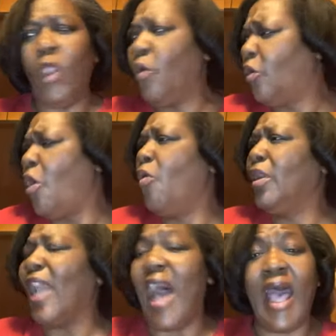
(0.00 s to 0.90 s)
Don't
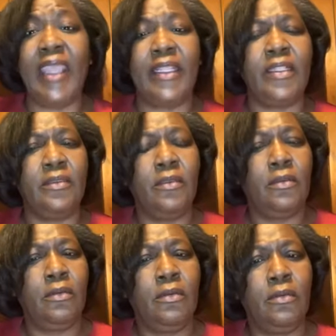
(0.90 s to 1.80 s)
go and hide it.
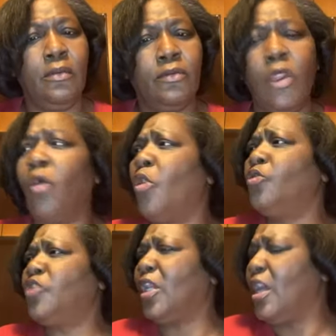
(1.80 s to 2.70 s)
Don't
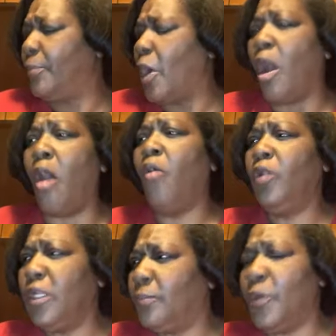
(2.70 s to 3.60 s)
go dig up a
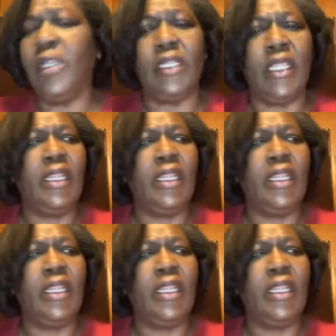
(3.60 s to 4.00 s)
hole and put it